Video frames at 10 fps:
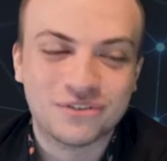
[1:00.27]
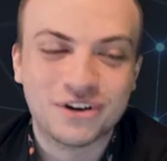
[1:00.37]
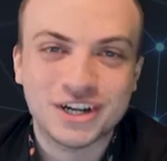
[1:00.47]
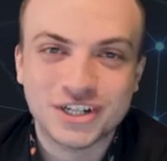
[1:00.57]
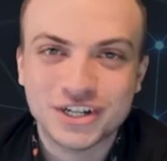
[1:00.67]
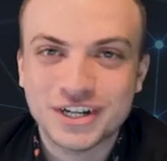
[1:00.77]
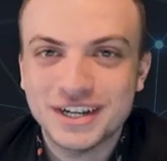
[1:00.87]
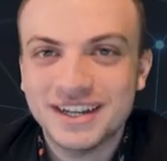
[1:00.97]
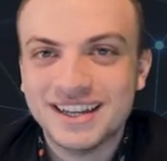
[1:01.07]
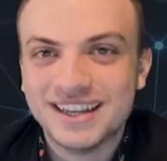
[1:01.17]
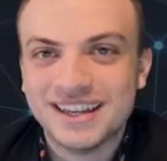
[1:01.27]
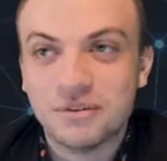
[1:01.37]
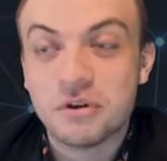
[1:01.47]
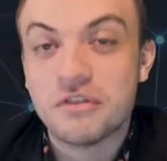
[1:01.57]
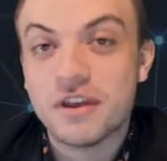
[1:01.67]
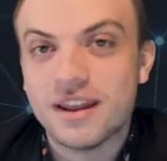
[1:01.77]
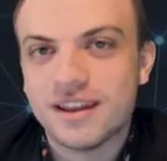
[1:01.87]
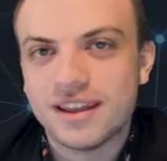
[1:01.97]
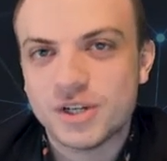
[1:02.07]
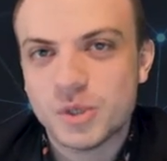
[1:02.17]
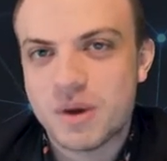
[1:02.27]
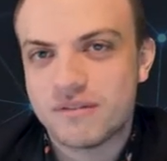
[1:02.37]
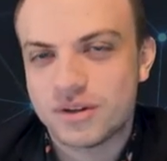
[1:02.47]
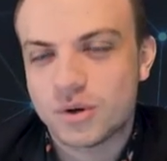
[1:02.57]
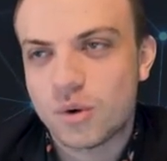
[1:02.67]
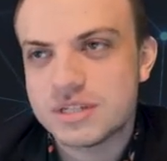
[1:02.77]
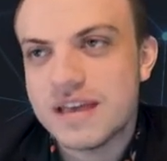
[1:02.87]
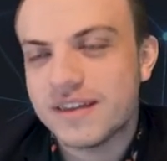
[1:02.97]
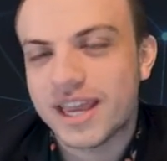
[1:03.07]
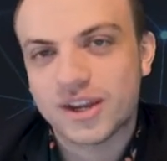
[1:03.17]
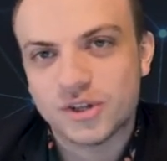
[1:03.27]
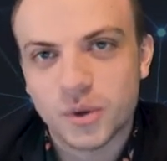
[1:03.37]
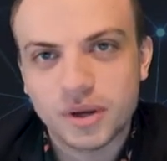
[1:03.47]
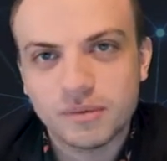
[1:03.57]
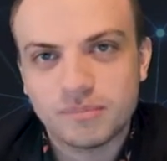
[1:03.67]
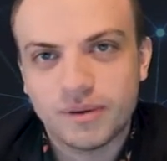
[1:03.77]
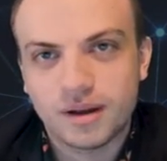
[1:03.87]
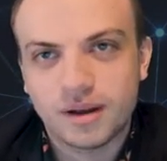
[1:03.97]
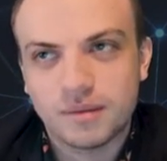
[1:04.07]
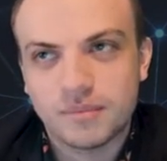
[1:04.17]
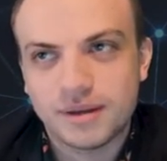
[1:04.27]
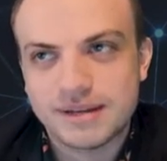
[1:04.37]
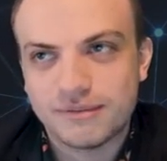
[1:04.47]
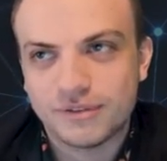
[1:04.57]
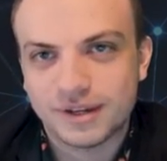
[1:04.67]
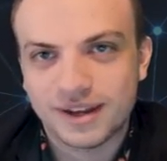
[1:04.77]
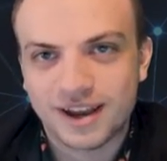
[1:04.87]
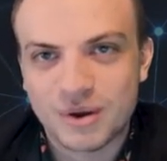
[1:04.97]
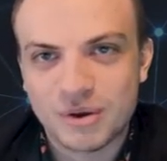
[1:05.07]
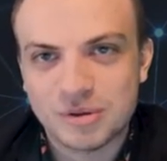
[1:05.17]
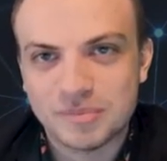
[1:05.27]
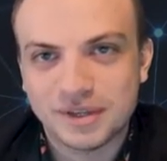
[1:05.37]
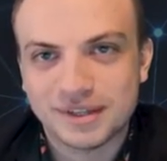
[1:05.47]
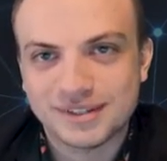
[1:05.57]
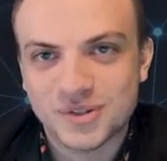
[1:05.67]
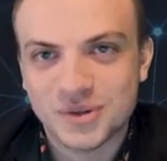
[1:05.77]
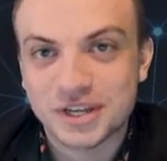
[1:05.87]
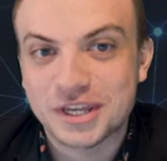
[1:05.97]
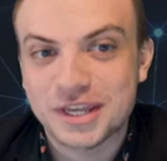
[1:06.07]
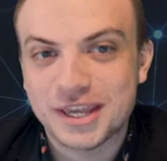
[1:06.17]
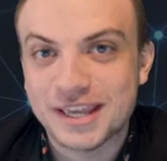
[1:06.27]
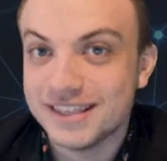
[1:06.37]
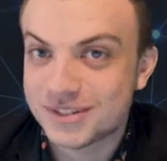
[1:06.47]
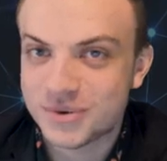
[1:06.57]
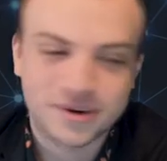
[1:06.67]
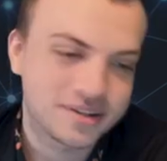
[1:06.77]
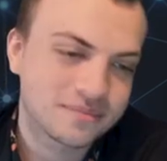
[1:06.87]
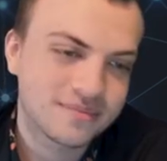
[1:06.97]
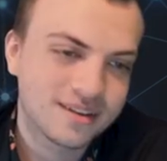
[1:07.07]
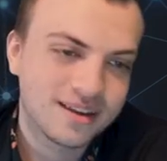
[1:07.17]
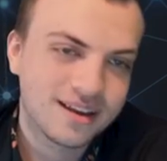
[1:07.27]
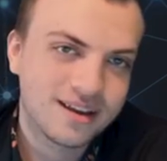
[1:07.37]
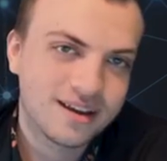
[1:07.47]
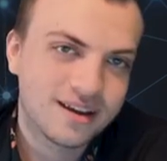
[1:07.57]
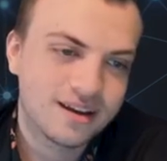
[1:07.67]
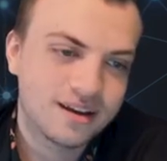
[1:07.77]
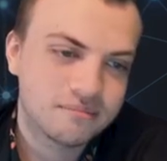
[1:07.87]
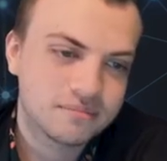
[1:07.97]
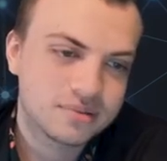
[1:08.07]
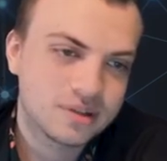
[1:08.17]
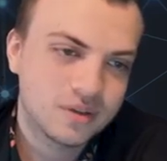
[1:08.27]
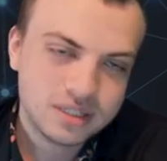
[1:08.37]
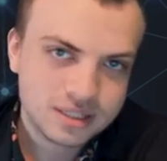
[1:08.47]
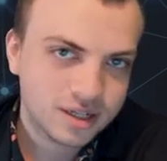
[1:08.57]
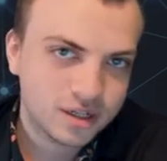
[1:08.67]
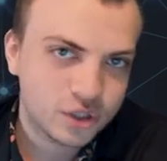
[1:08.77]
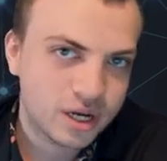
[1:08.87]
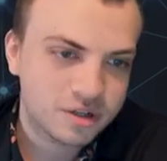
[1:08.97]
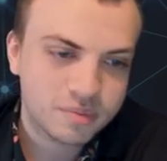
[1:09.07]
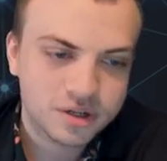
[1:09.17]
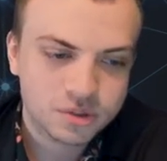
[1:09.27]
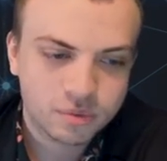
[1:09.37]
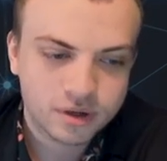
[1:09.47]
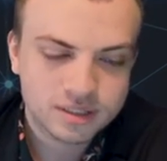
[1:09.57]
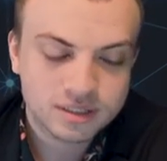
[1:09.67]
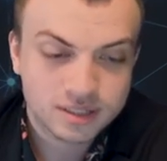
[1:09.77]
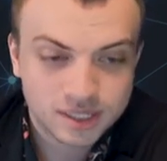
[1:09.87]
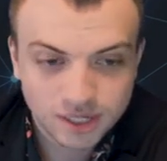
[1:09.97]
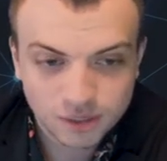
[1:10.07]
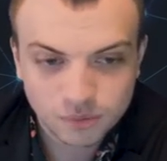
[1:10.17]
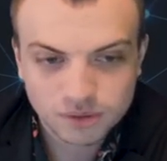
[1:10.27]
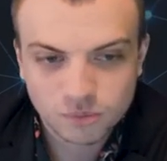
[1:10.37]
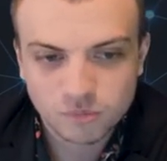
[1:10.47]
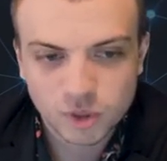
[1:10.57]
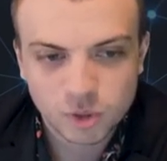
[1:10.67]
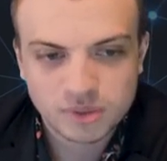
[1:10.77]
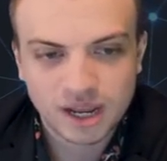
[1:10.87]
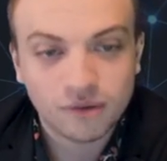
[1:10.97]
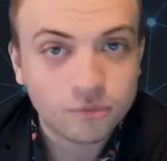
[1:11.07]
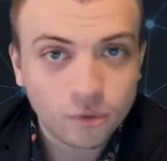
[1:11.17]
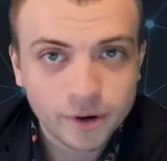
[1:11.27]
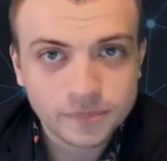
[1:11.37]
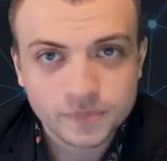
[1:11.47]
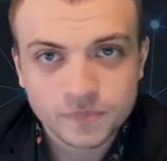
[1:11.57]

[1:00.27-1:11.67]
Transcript: French within a Jobava London course. I think I could do it, but I'm definitely not going to be doing it in this course. So this isn't going to change much. We're going to continue with the move bishop to f4